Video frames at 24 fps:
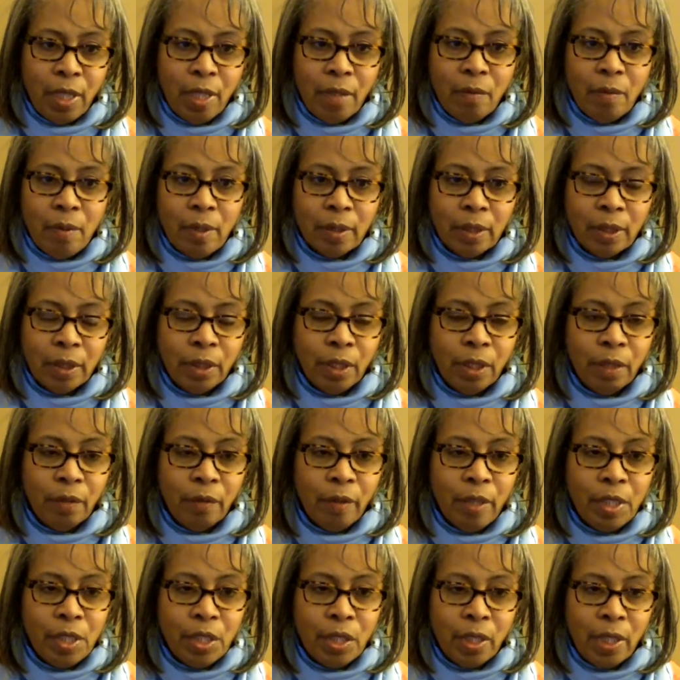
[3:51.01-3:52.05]
That was a
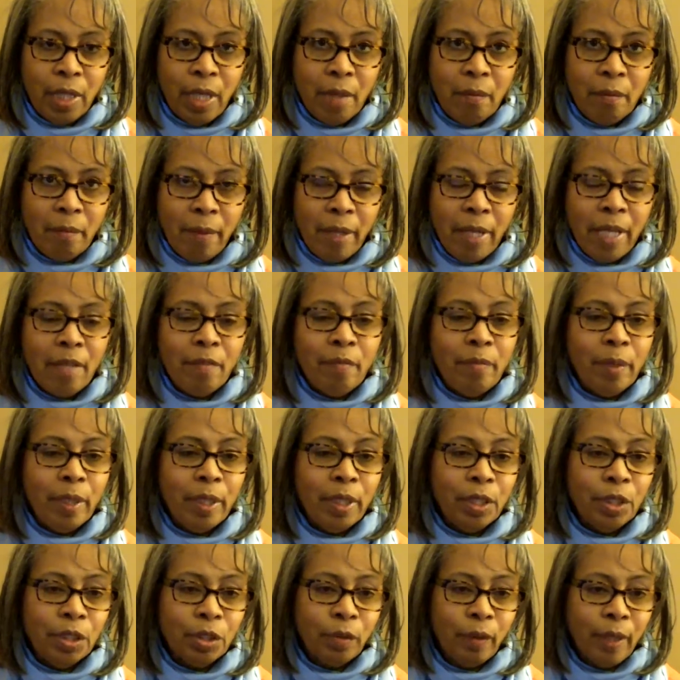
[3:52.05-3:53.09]
generation that may have been
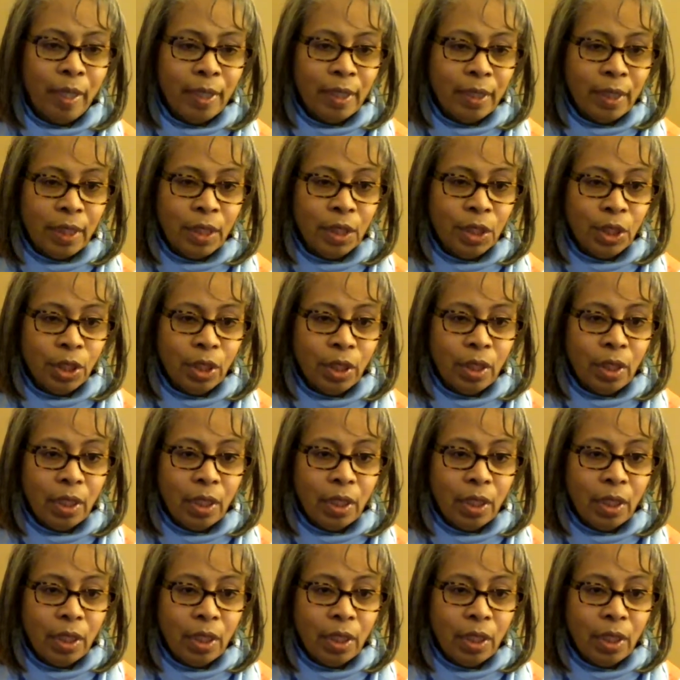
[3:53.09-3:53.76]
in transition.